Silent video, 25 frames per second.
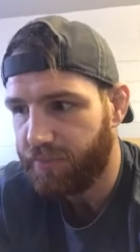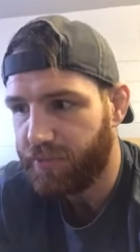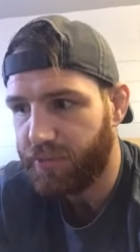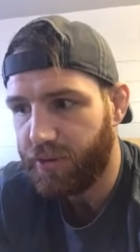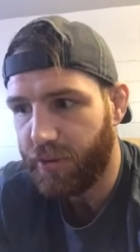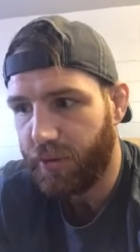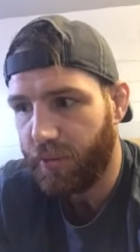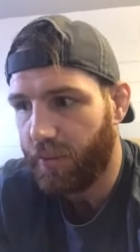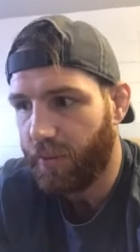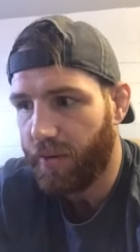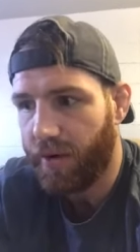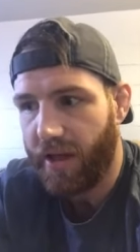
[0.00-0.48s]

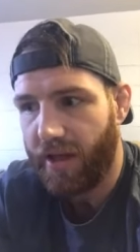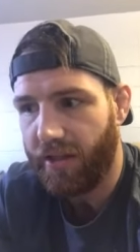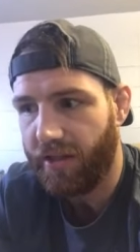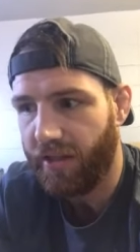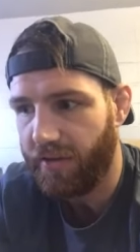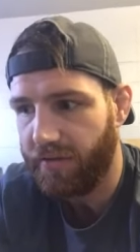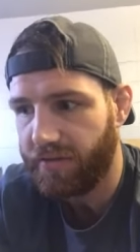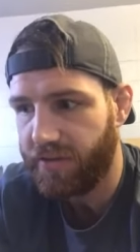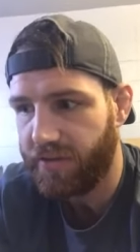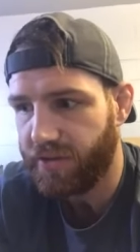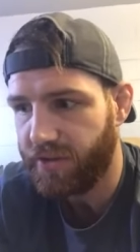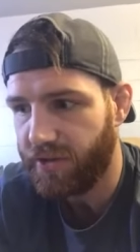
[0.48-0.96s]
doing what I
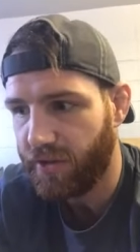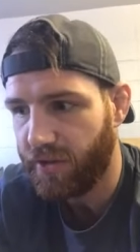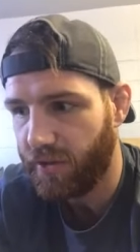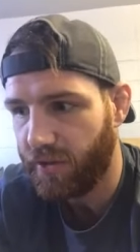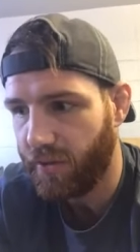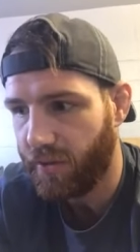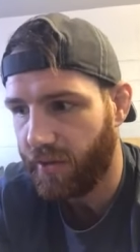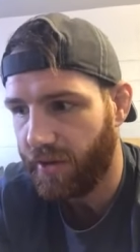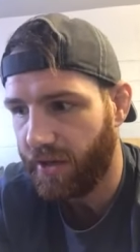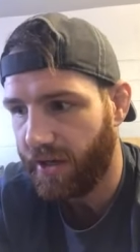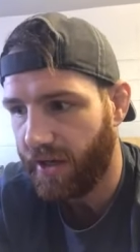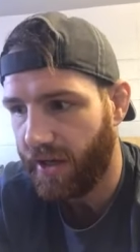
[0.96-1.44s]
love to
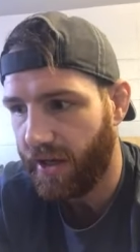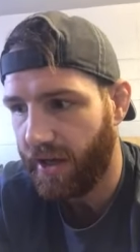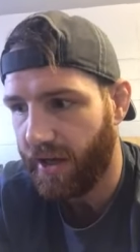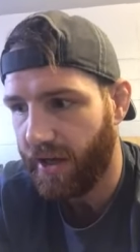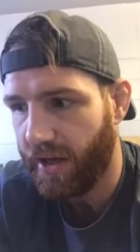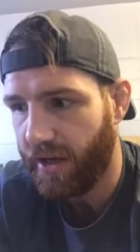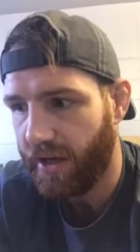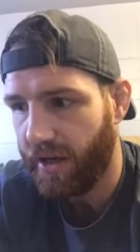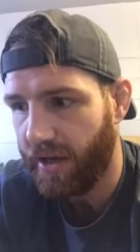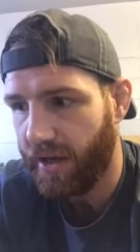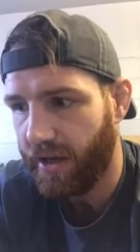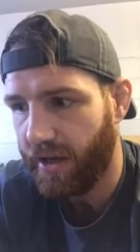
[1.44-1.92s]
do. And
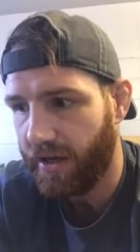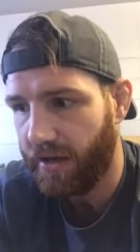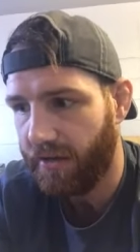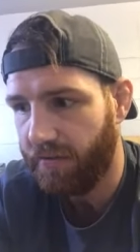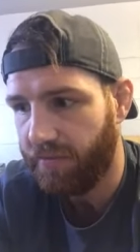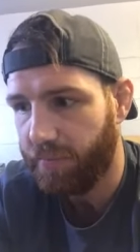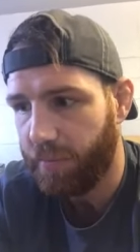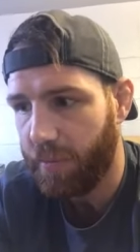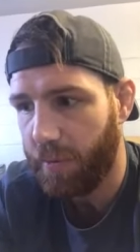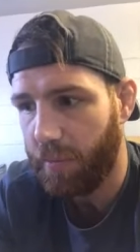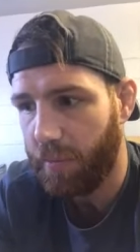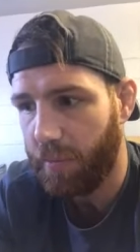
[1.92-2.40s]

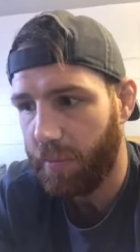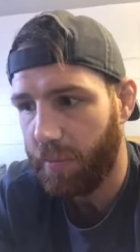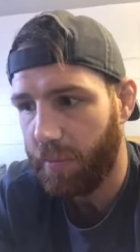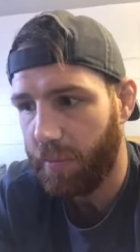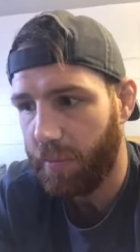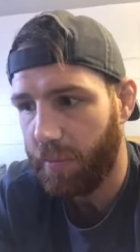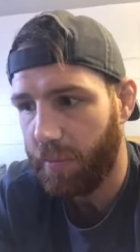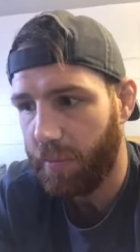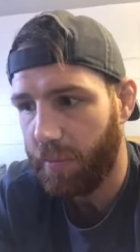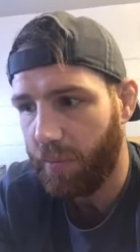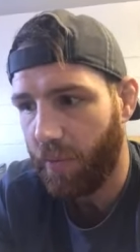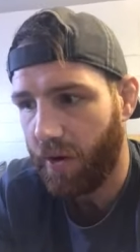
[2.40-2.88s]
if people
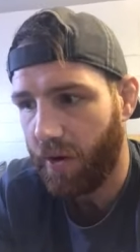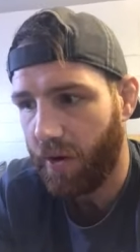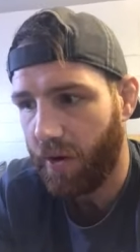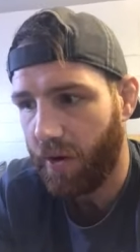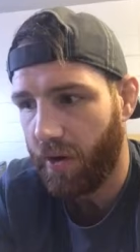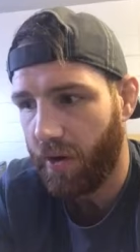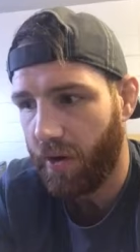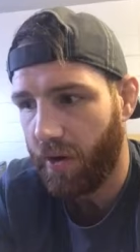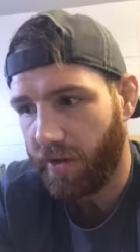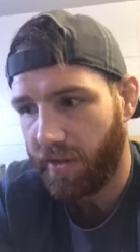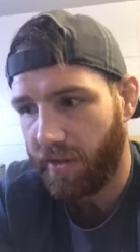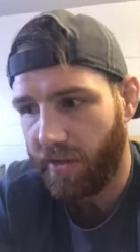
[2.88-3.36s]
want
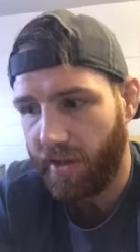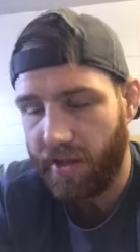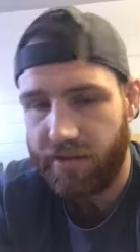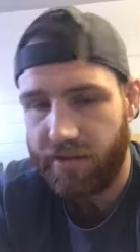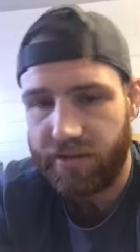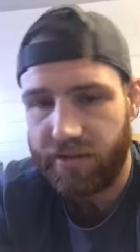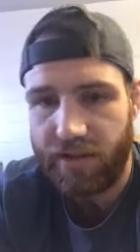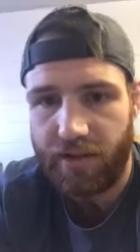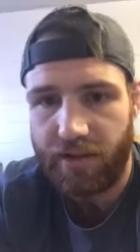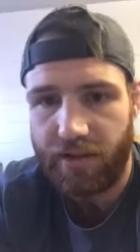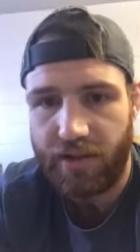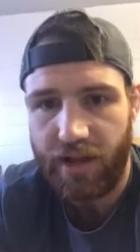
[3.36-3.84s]
to overlook
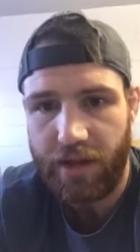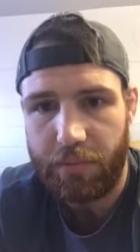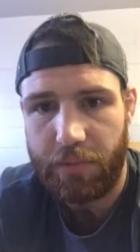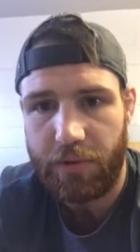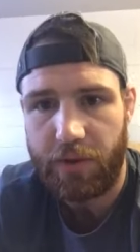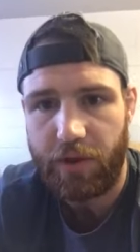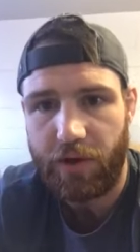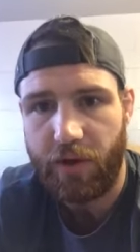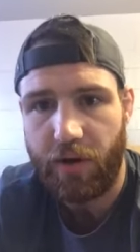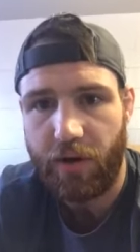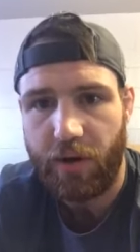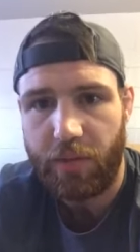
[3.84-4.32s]
me, that's on
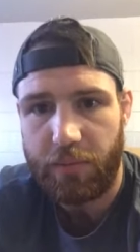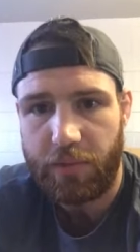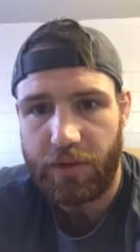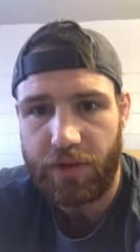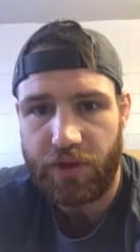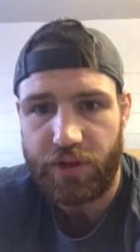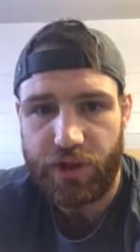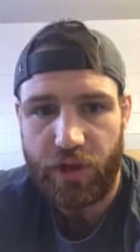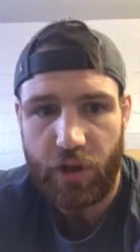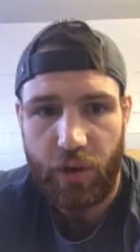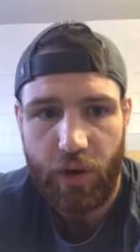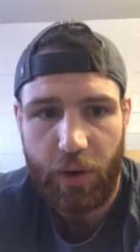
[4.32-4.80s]
them, you know,
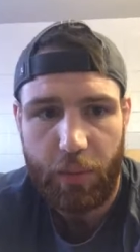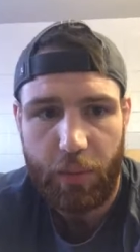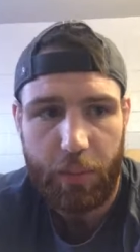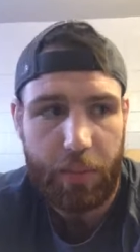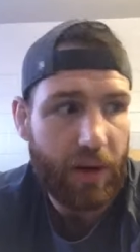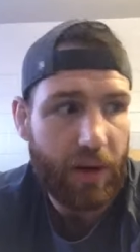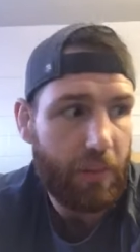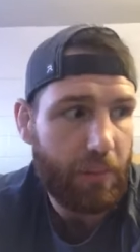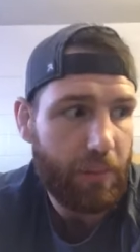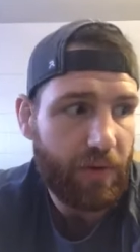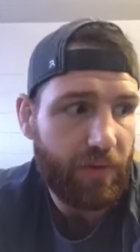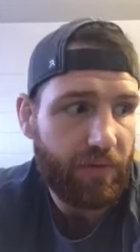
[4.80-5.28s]
I'm going to show
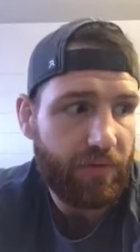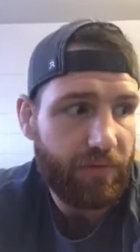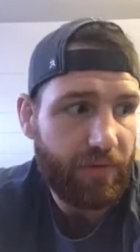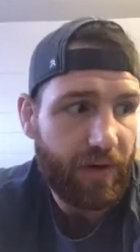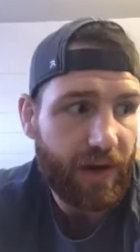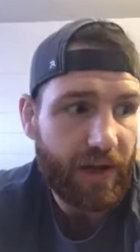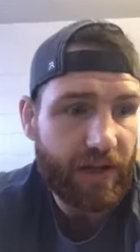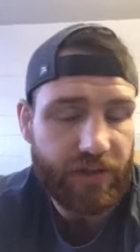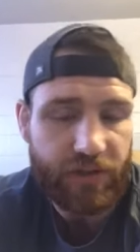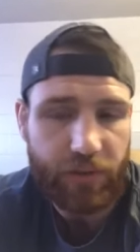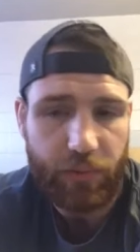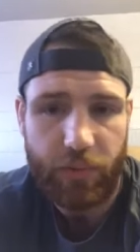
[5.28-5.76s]
up and I'm going to
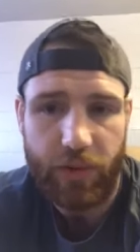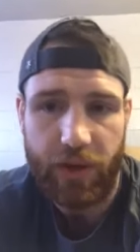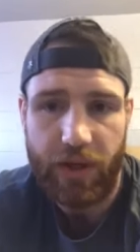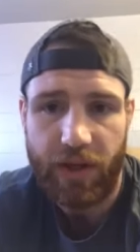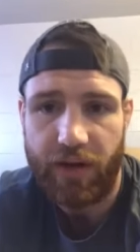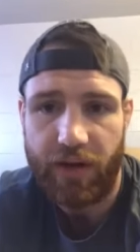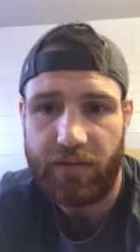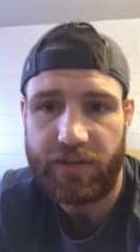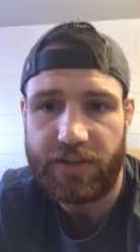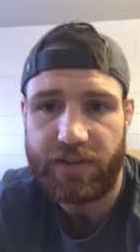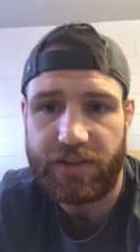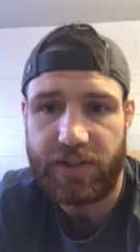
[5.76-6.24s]
fight to
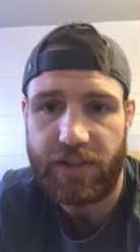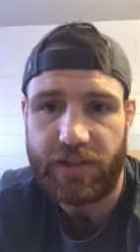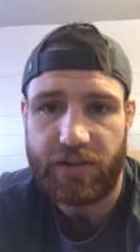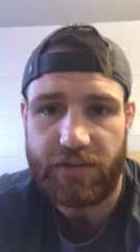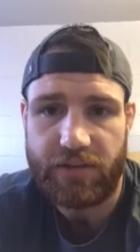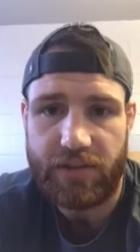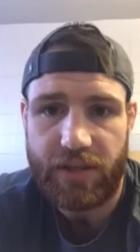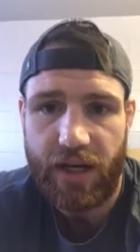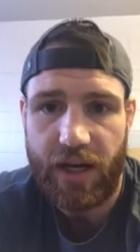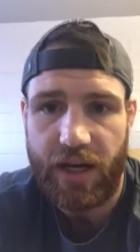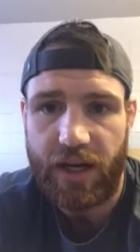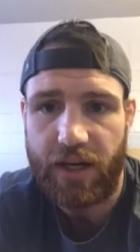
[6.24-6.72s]
win every
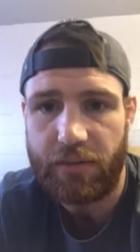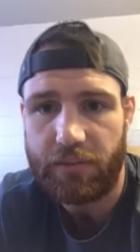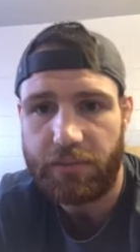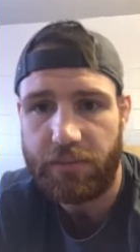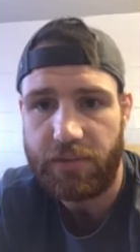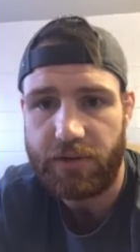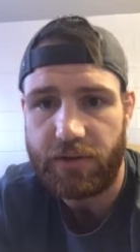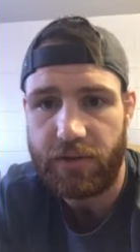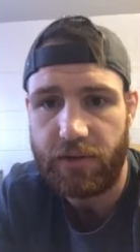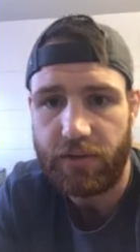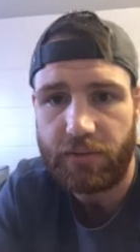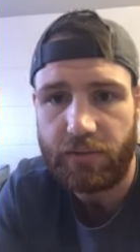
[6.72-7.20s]
single time.
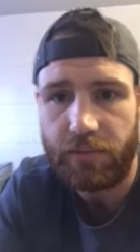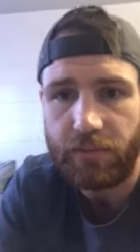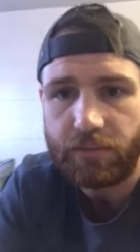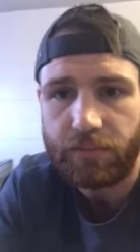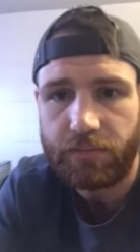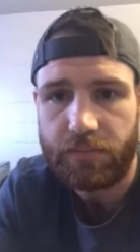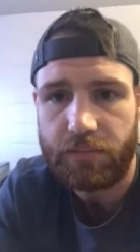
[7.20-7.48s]
So.